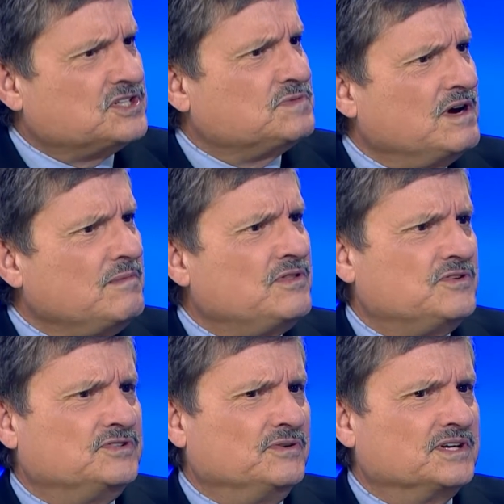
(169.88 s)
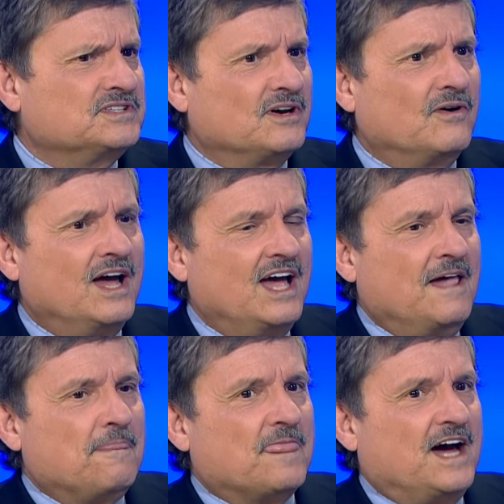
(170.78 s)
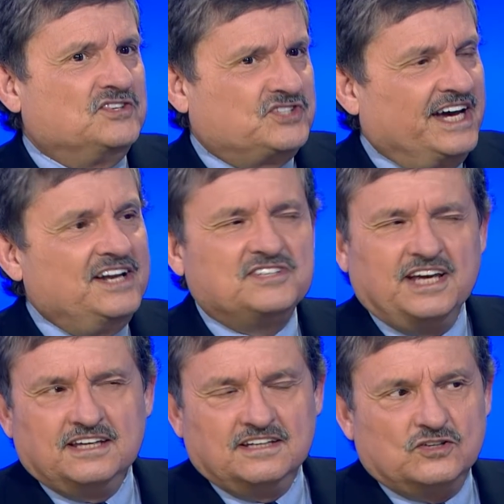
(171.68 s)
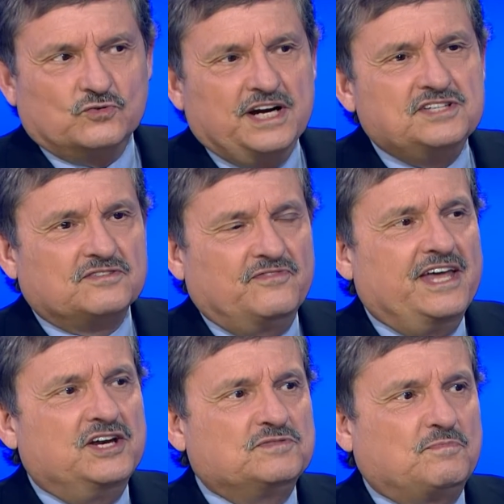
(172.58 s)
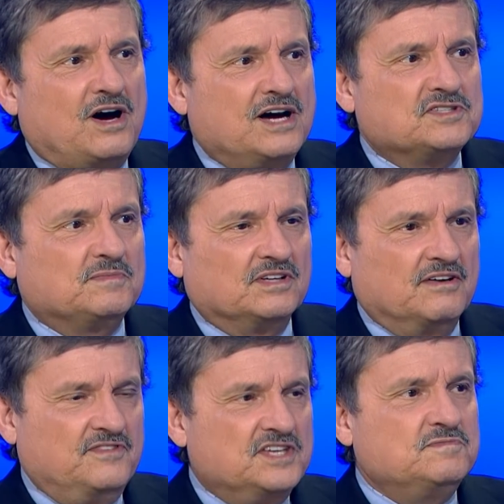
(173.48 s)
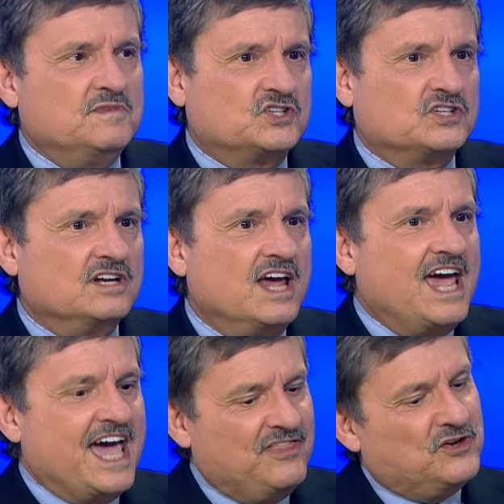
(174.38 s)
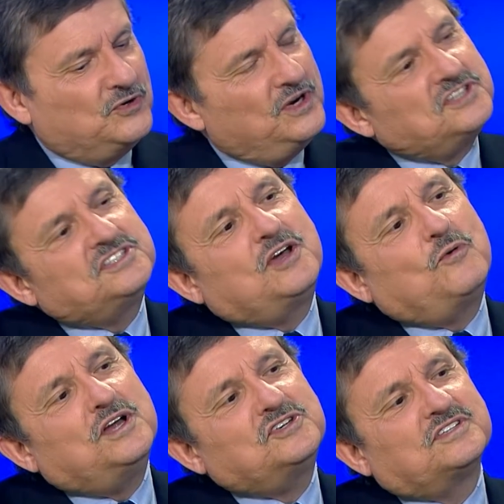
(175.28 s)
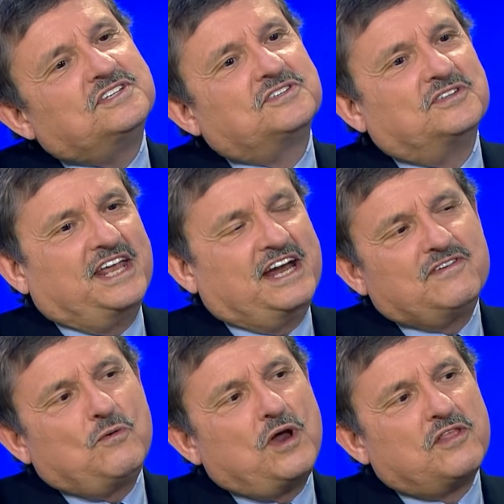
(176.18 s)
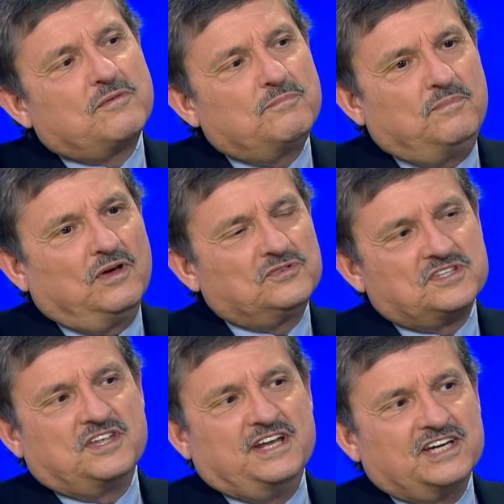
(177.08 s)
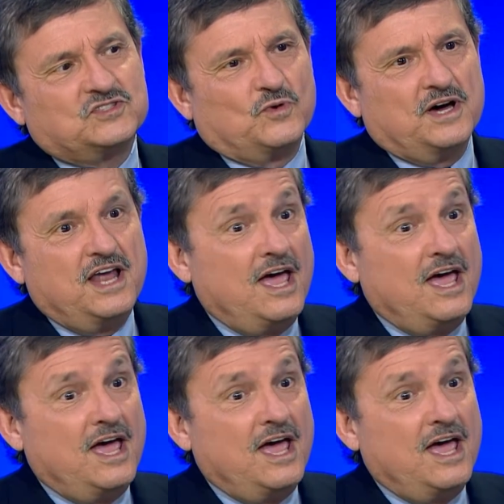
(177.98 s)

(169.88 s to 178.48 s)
experiment they're doing. So China's taken the greatest advantage possible of this mission, and they're doing it sequentially so that every one of them builds on the next one.